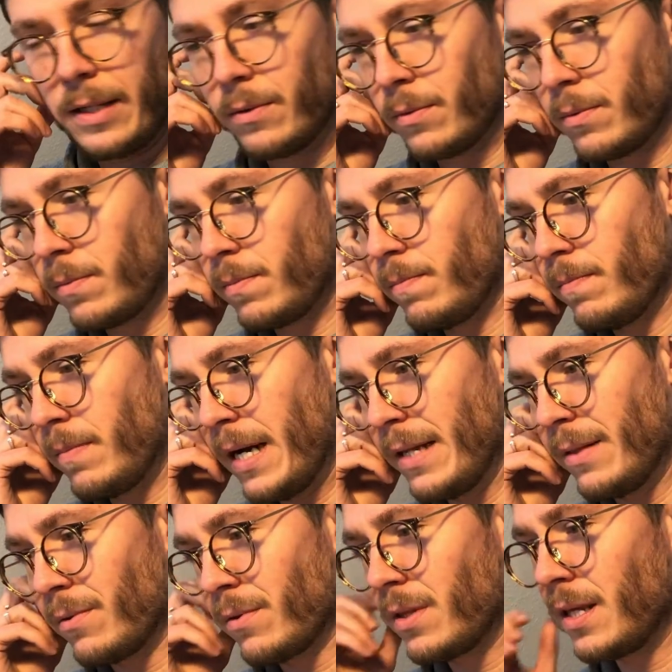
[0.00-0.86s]
I don't.
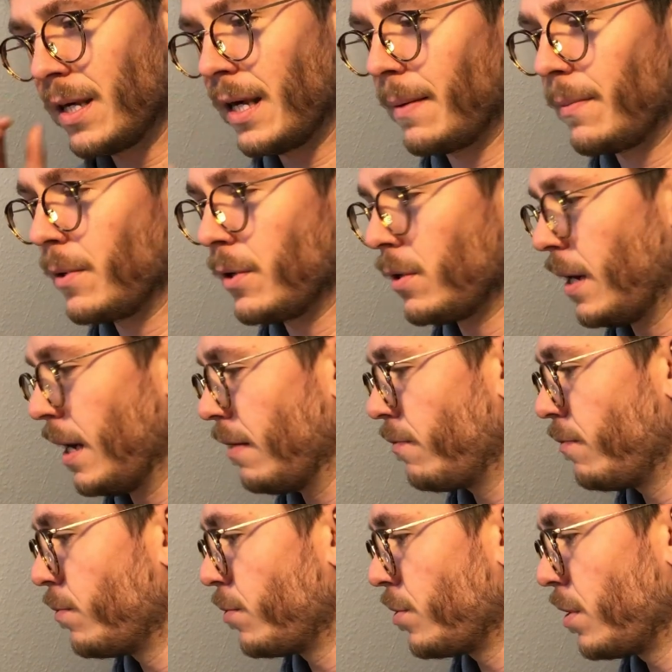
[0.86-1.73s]
I don't think I'm gonna
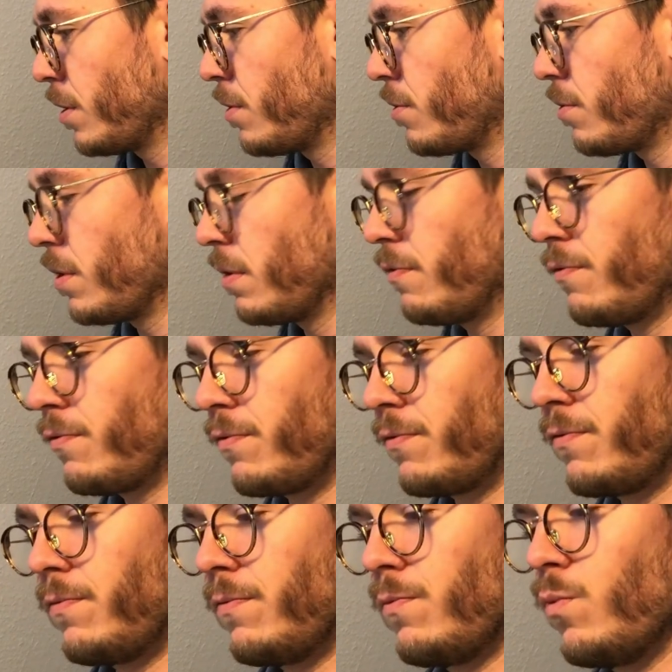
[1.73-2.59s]
have more than
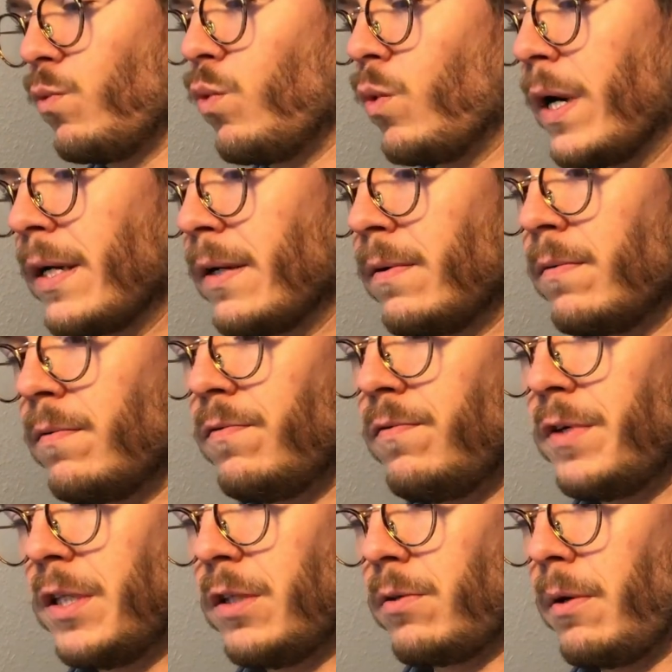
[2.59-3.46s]
31
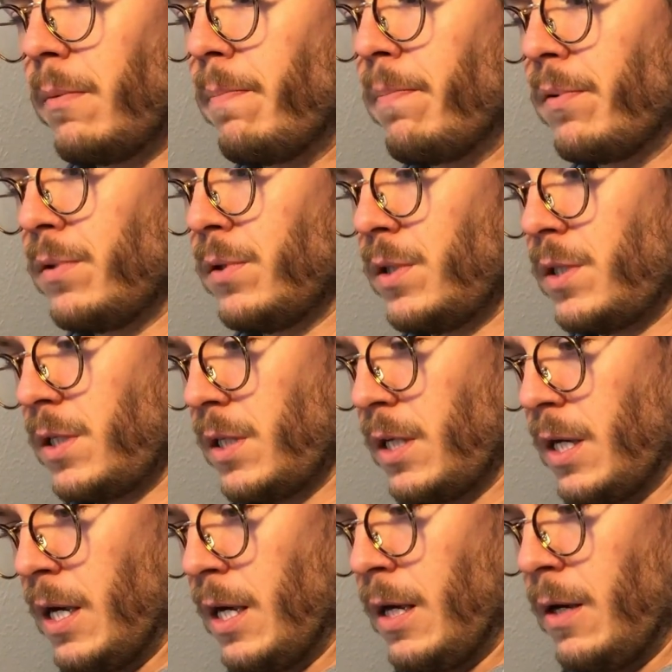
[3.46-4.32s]
victory
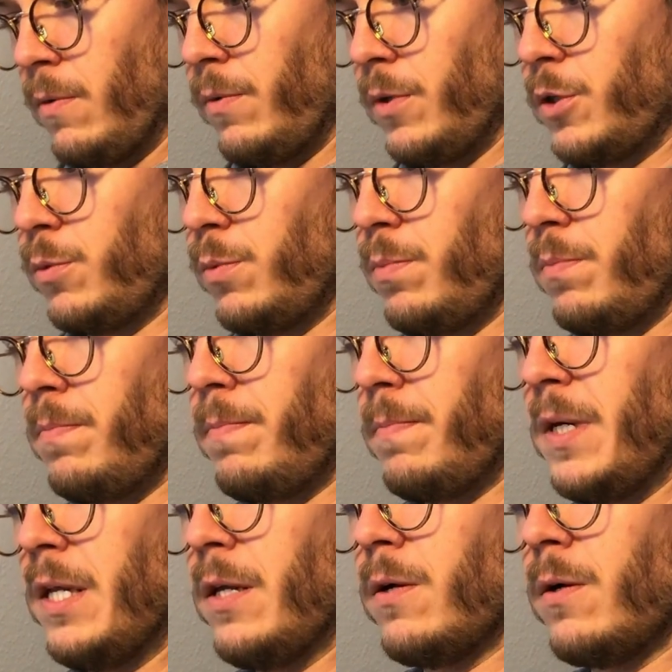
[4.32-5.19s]
points, which would
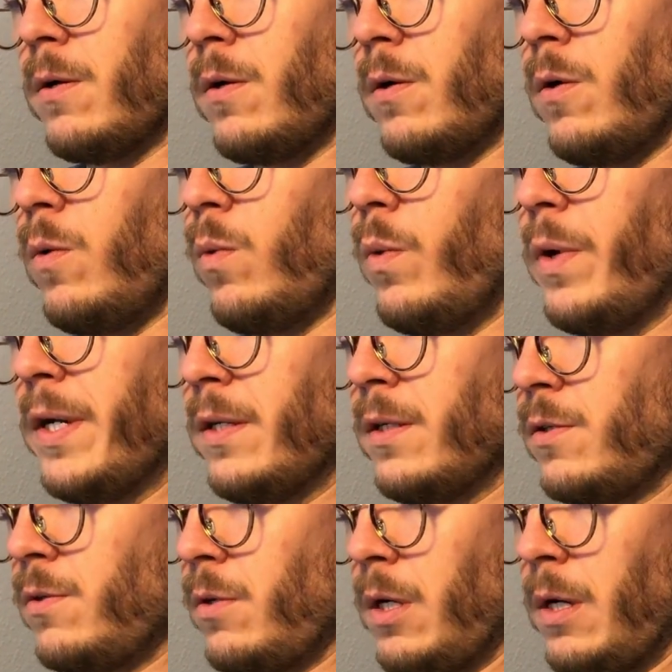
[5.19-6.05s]
mean a, a
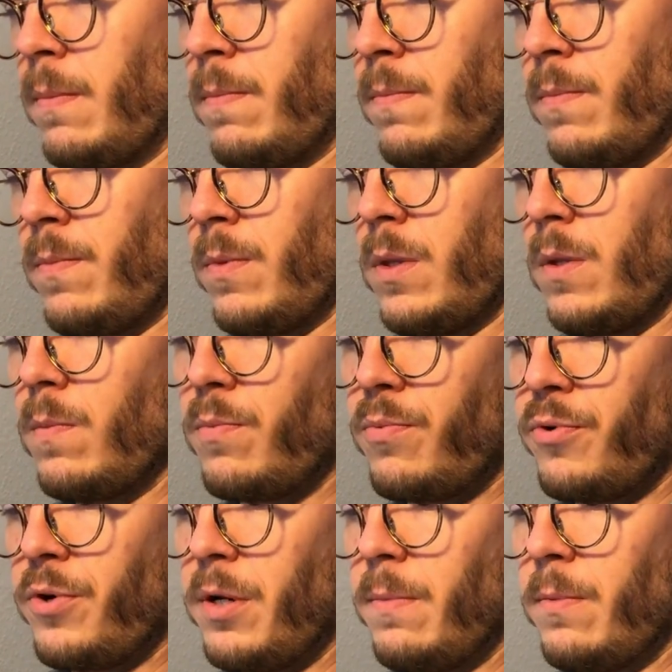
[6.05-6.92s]
win. So I'm
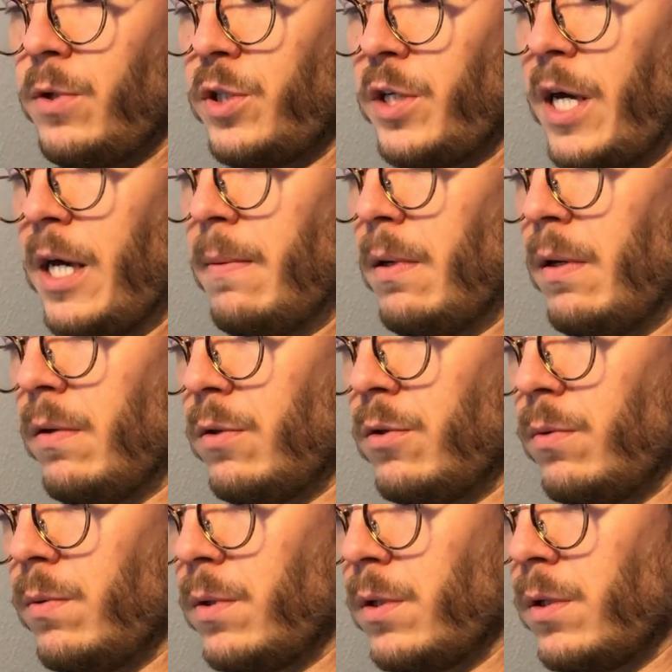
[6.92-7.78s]
pretty much
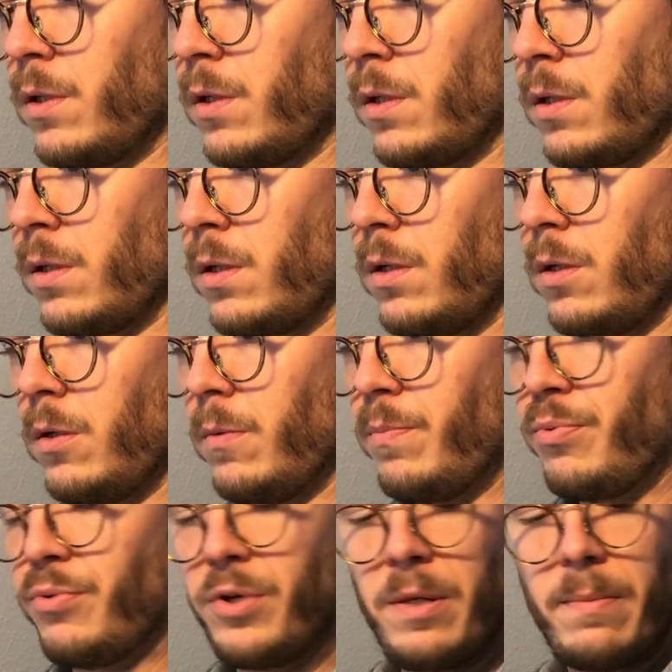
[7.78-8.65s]
aiming toward a,
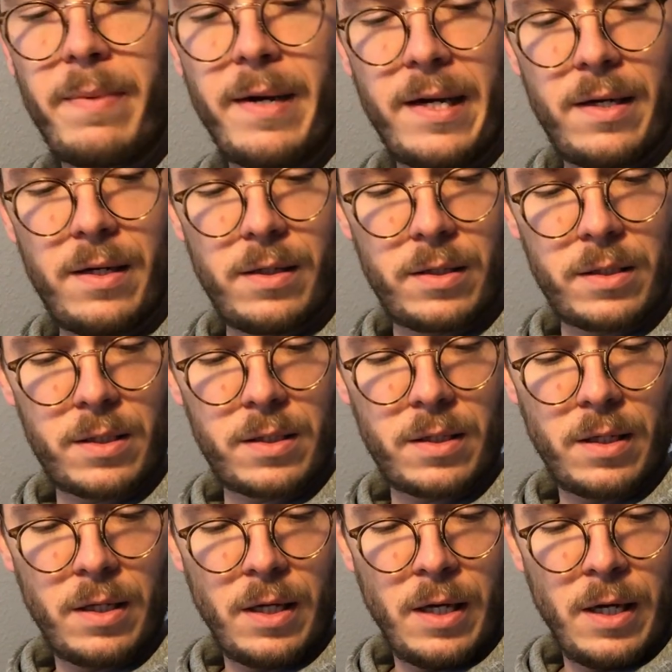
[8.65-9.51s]
a pretty bad
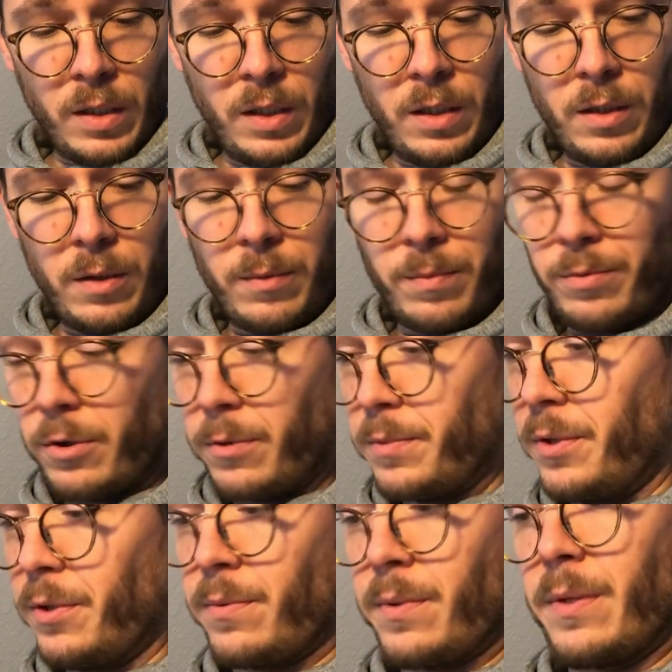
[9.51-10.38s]
loss. Uh,
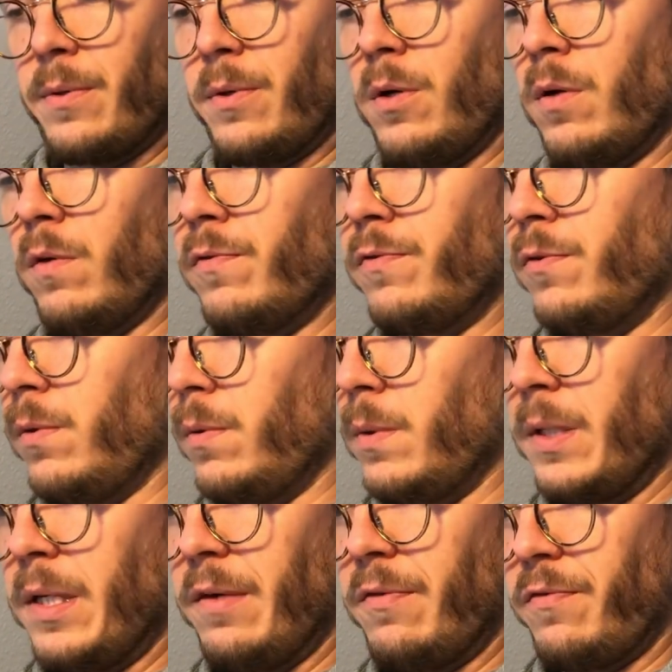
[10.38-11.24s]
probably around
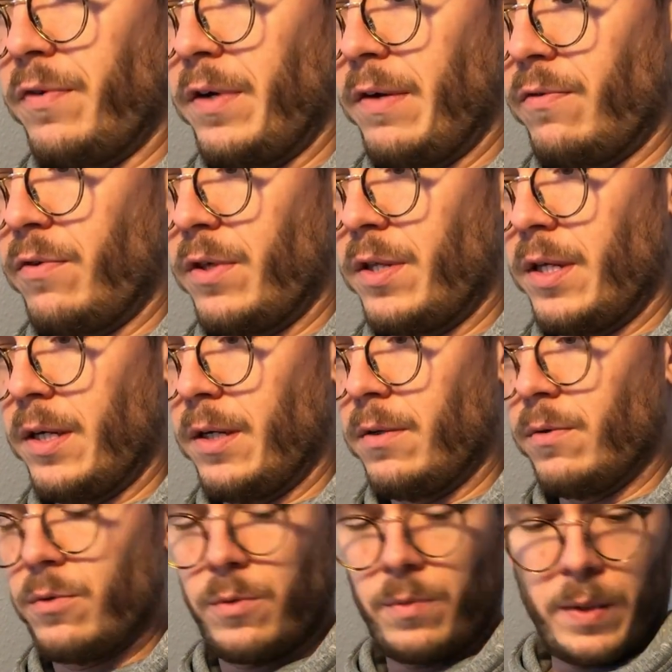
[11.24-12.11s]
awful if
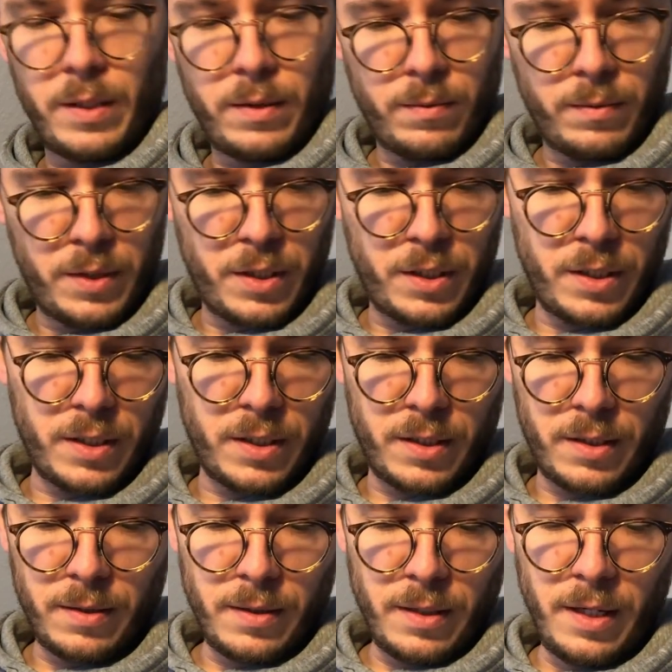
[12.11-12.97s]
everything goes well, which
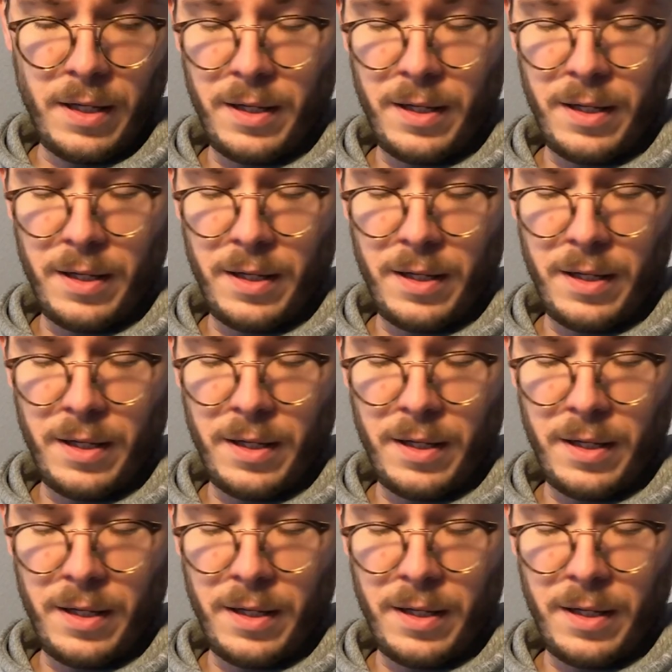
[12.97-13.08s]
is